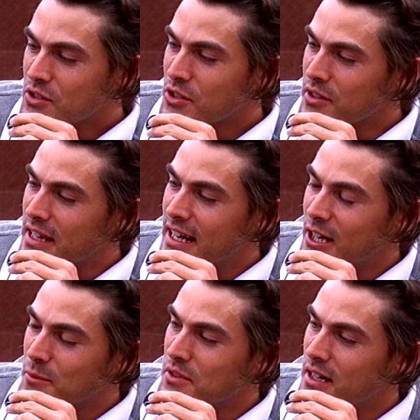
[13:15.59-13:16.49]
so yeah, that
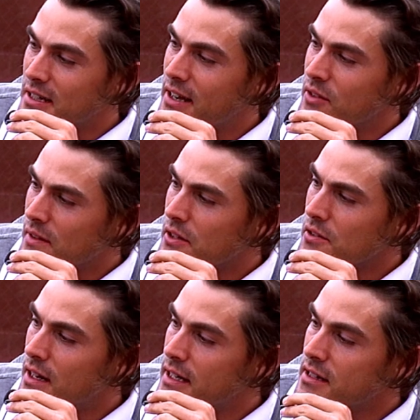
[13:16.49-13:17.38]
helped a lot having
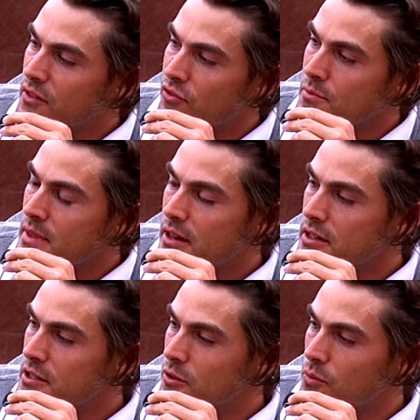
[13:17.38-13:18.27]
clear line, and then from
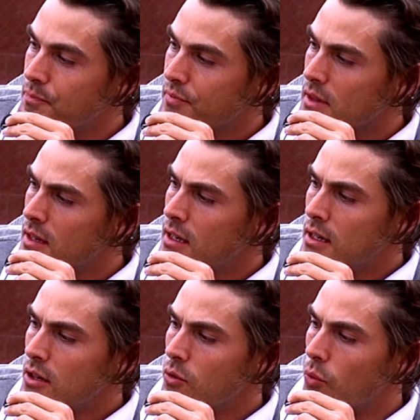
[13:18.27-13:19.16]
there, you know,
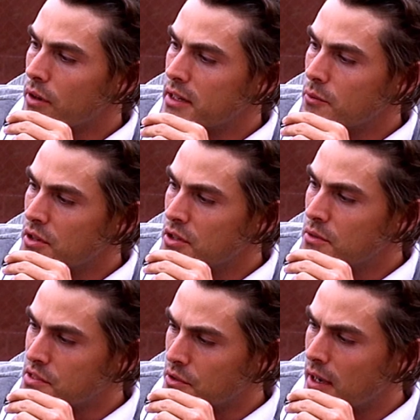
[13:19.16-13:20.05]
working with you
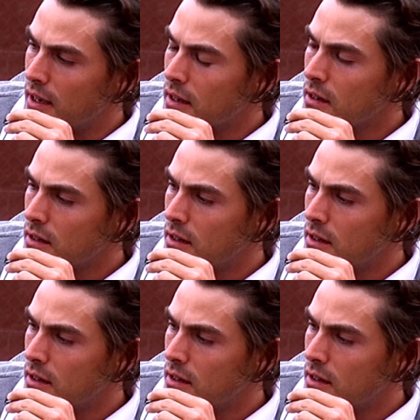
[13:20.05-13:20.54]
was okay.